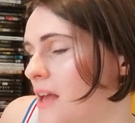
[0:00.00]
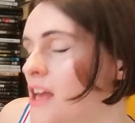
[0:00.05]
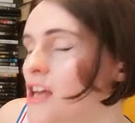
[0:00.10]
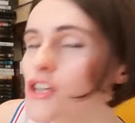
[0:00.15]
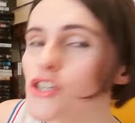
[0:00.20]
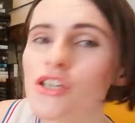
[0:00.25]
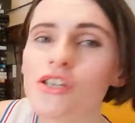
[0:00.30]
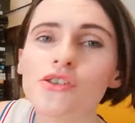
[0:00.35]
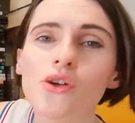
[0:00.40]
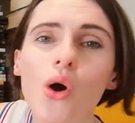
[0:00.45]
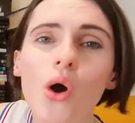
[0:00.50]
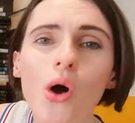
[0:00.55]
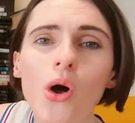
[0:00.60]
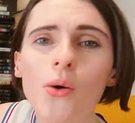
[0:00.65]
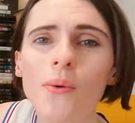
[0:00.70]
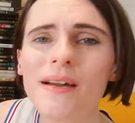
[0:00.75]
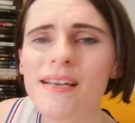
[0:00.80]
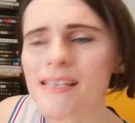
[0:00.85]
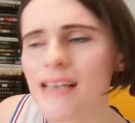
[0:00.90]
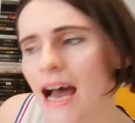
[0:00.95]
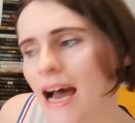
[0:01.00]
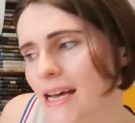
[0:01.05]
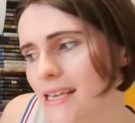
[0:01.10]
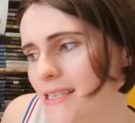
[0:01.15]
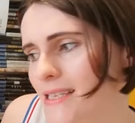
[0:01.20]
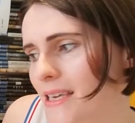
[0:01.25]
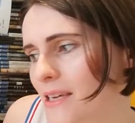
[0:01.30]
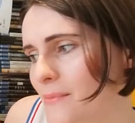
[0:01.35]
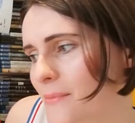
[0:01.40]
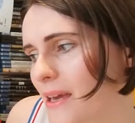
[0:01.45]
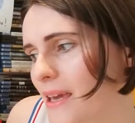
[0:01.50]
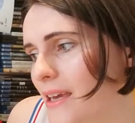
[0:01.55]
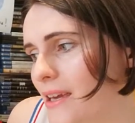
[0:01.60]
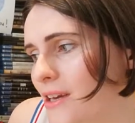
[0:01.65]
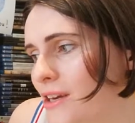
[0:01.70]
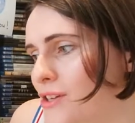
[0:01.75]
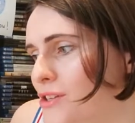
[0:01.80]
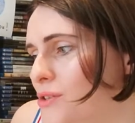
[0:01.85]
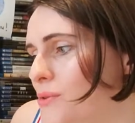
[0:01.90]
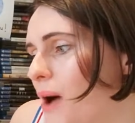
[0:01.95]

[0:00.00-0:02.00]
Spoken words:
She's always asking me, do